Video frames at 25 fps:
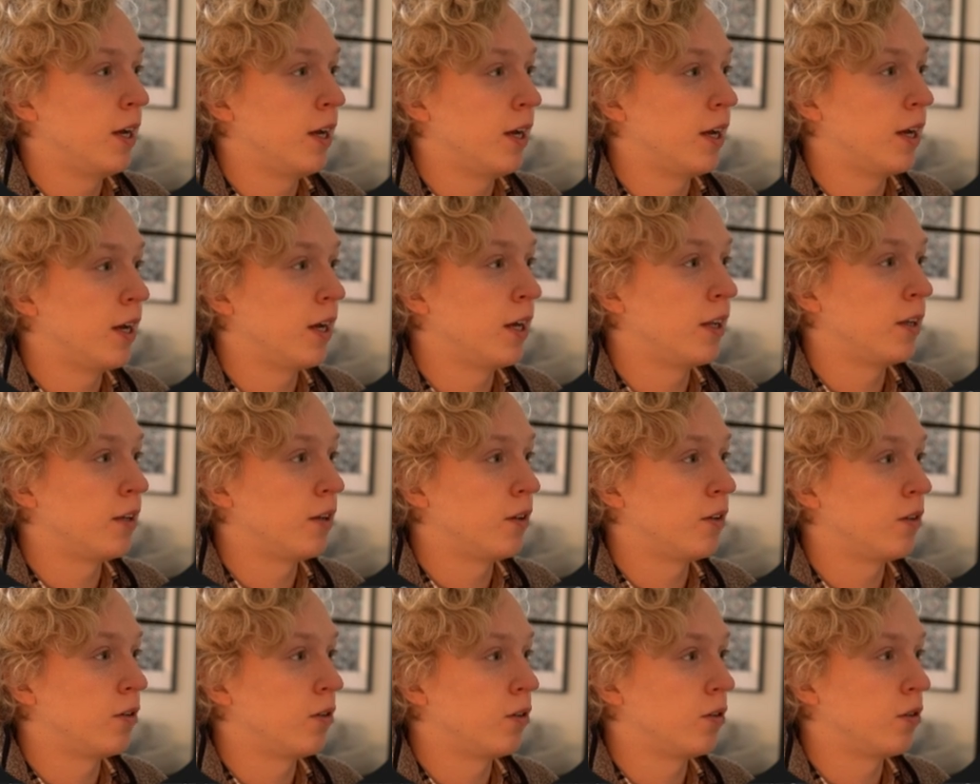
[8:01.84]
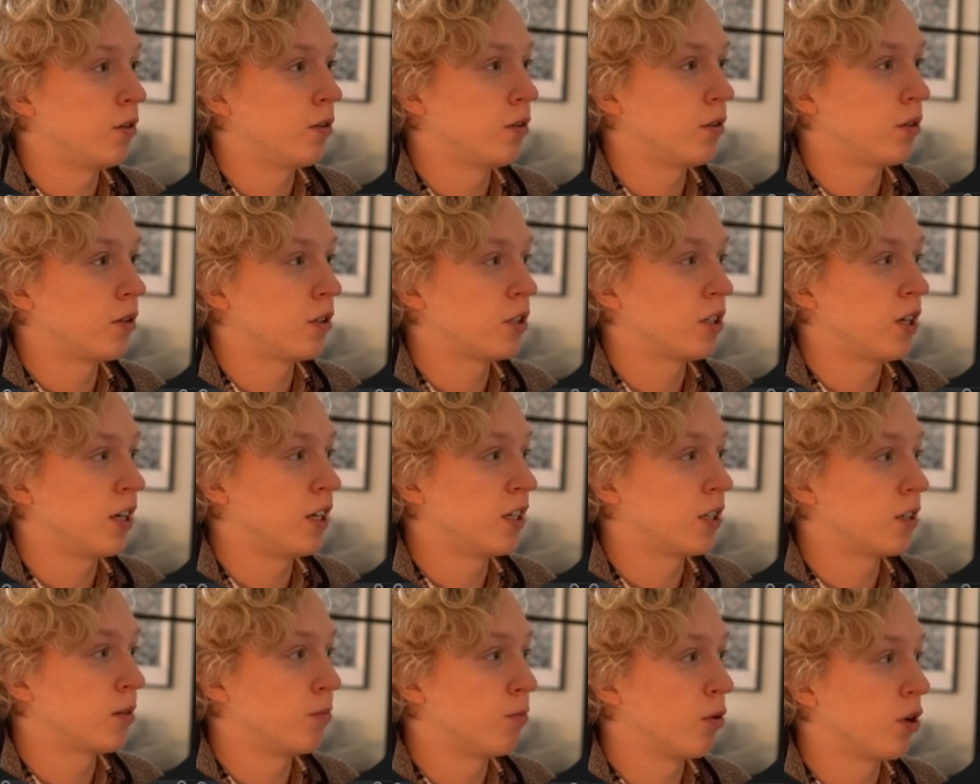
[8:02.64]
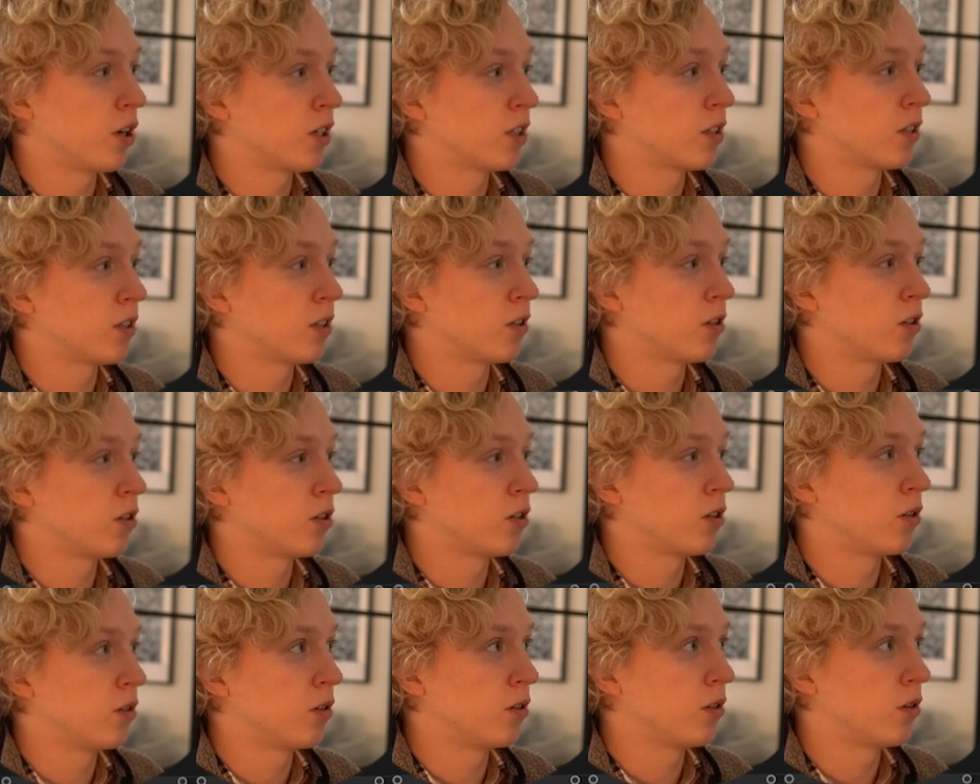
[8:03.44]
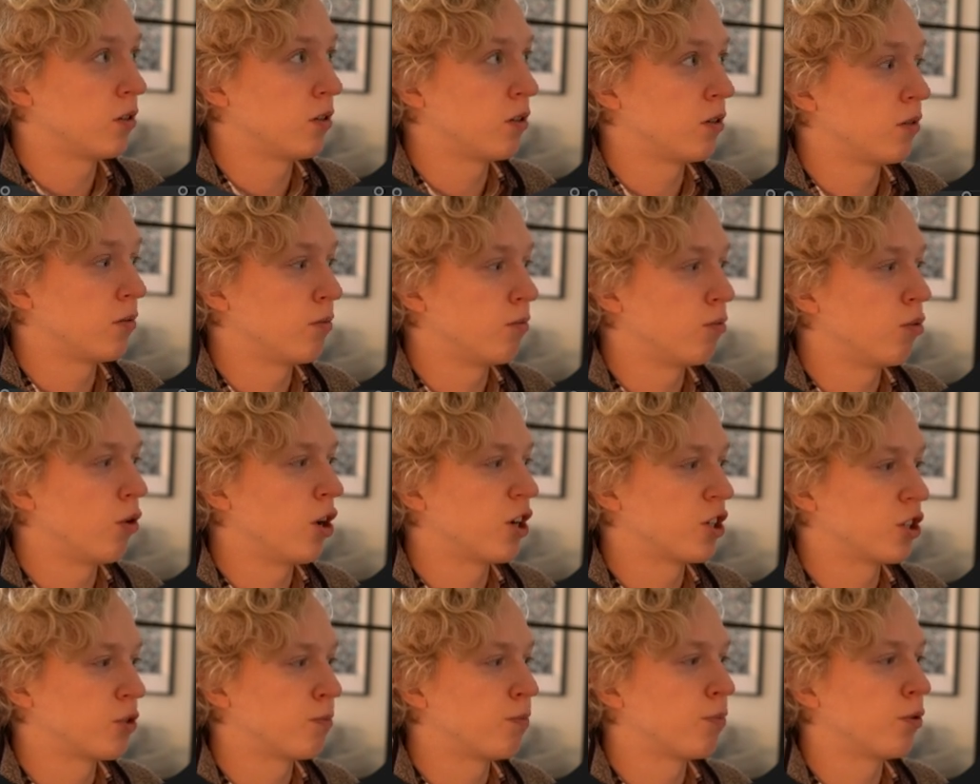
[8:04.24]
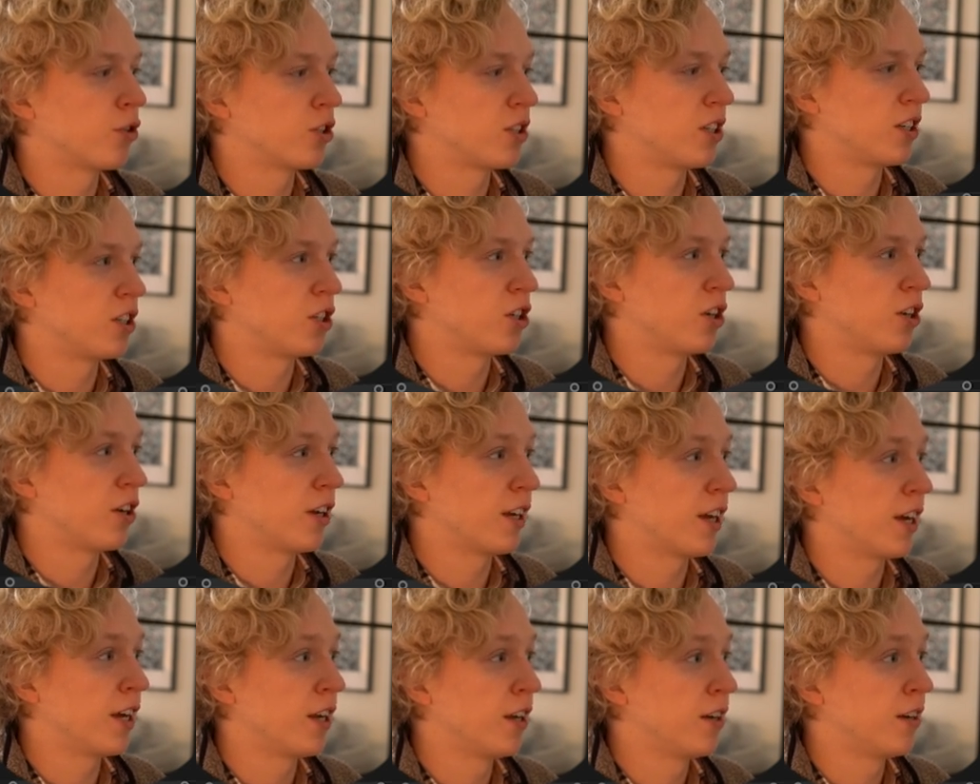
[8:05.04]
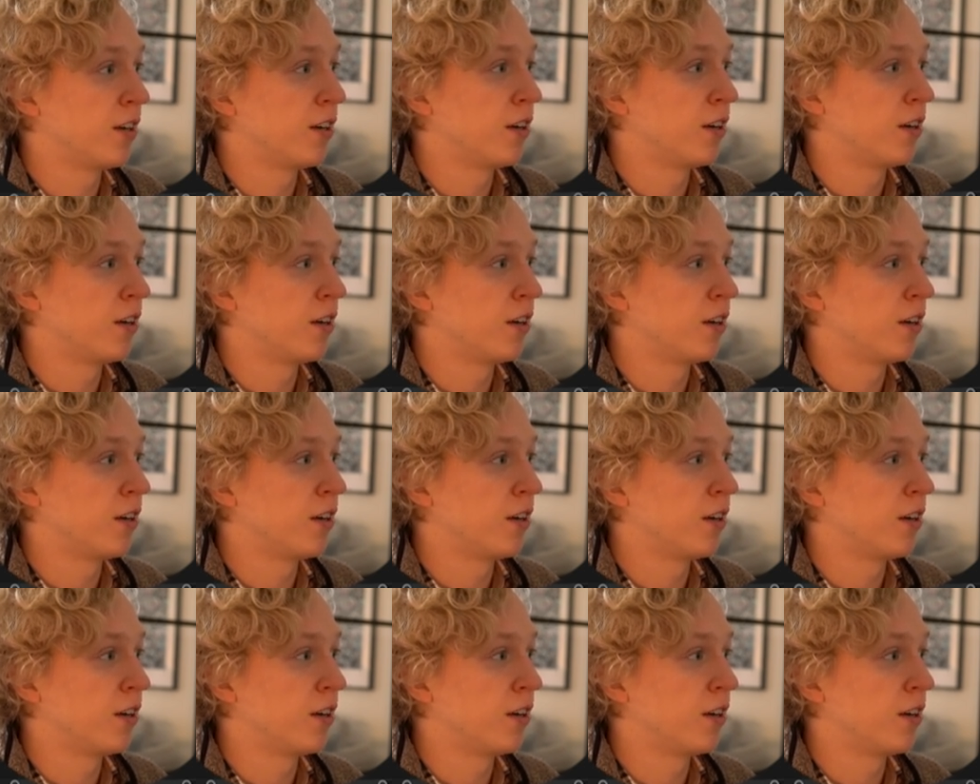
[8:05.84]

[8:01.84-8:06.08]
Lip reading: and change the brush position again.